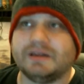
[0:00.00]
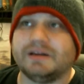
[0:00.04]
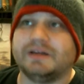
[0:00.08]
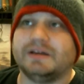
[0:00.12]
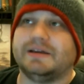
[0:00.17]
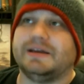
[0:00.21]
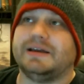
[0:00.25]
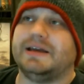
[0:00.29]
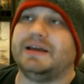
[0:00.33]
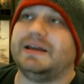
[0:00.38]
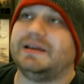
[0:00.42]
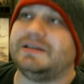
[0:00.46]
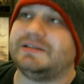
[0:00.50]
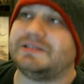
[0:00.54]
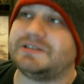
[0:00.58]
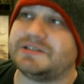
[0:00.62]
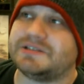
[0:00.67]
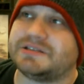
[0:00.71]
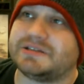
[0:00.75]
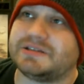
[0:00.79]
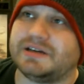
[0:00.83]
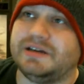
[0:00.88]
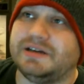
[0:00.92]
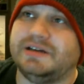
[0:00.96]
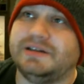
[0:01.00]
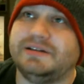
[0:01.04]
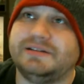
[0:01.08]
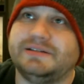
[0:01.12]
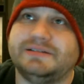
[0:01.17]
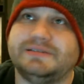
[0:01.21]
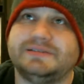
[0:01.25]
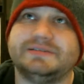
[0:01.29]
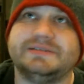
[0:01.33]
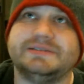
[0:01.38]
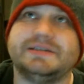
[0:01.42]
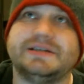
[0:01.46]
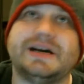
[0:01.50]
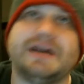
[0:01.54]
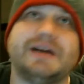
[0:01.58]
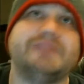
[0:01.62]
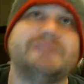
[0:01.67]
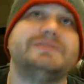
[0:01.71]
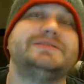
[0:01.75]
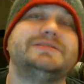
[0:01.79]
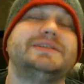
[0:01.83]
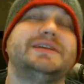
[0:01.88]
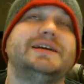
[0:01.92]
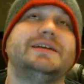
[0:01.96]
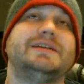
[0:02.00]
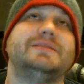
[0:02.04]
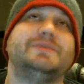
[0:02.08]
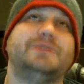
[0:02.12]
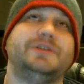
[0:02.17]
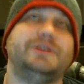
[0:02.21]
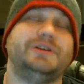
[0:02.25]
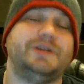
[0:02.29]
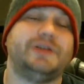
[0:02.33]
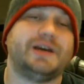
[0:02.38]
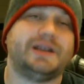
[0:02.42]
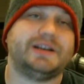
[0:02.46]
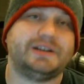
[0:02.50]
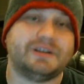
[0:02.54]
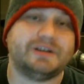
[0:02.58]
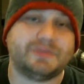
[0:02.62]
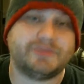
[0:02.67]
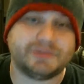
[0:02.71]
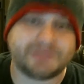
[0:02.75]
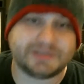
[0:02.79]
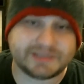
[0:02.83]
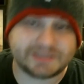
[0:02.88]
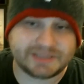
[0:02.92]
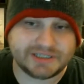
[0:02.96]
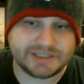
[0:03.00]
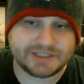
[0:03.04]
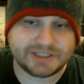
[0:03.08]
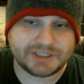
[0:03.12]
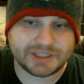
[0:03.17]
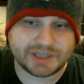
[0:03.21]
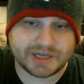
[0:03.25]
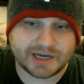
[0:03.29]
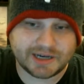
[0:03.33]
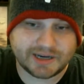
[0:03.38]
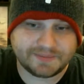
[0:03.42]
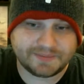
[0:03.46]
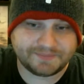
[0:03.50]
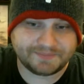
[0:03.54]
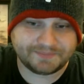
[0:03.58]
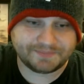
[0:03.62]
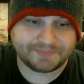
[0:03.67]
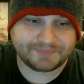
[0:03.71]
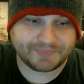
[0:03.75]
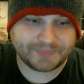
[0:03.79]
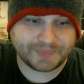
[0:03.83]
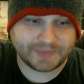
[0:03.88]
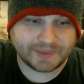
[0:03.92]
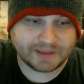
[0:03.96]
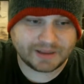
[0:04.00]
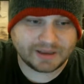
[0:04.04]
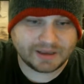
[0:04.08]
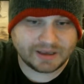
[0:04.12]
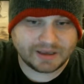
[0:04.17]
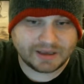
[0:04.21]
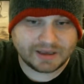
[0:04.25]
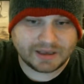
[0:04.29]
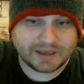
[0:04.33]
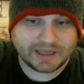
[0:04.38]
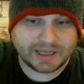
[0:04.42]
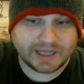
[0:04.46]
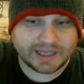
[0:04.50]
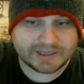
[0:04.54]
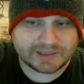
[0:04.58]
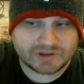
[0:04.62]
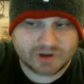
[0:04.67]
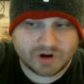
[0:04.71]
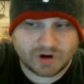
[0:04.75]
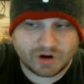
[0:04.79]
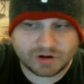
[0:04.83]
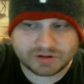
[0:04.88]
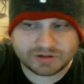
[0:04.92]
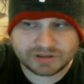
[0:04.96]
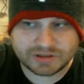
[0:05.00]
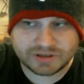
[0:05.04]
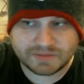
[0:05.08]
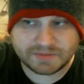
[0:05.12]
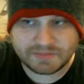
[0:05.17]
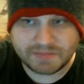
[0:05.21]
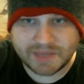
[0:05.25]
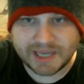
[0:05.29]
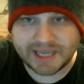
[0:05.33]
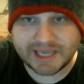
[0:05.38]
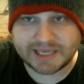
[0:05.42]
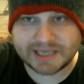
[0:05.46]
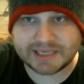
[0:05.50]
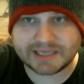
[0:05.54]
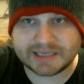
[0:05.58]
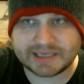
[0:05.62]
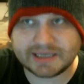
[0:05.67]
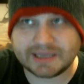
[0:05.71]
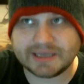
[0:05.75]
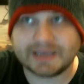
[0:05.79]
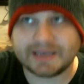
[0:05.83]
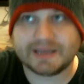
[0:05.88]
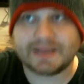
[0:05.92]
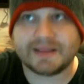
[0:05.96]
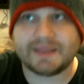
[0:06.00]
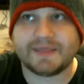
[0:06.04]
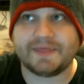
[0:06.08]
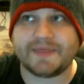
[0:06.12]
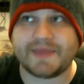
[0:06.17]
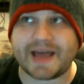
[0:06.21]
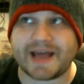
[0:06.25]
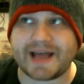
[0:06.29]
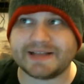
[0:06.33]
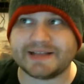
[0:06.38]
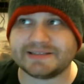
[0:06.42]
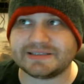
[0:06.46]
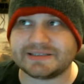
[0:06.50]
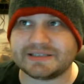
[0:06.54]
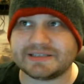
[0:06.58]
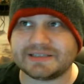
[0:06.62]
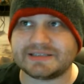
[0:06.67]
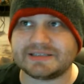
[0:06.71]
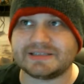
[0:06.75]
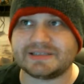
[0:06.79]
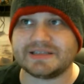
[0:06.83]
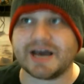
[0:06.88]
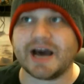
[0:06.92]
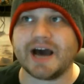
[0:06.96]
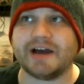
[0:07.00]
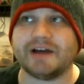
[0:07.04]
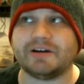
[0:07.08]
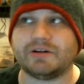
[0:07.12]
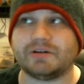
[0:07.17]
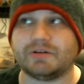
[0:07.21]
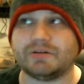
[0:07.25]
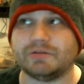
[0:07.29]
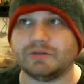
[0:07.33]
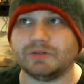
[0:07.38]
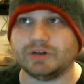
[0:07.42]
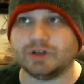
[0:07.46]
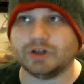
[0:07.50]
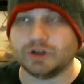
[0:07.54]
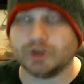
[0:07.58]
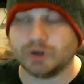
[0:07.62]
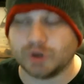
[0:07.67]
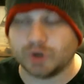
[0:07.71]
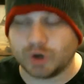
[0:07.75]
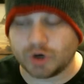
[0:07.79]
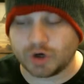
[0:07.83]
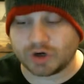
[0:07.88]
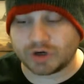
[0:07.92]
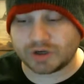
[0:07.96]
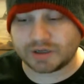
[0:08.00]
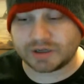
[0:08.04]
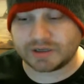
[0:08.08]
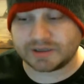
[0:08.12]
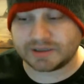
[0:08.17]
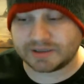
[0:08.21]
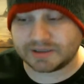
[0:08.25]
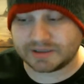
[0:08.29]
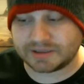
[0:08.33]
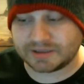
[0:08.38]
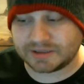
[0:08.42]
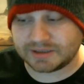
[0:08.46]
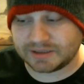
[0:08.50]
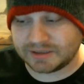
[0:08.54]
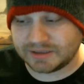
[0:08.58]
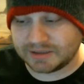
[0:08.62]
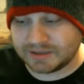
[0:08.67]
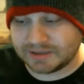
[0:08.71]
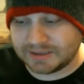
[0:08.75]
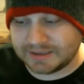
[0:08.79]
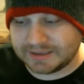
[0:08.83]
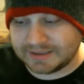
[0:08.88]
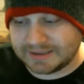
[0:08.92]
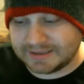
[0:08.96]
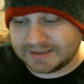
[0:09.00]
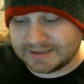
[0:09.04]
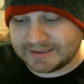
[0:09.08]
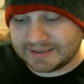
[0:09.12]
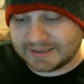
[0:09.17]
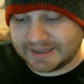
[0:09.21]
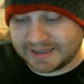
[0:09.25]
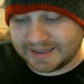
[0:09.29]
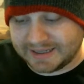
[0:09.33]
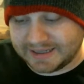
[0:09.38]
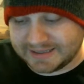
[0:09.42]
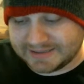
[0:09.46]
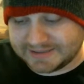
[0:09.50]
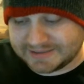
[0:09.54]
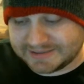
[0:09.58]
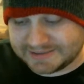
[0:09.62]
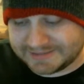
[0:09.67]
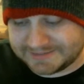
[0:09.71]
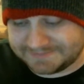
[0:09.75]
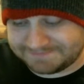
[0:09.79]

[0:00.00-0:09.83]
I understand where you had to go with the CGI. It's hard to make that style look, I guess,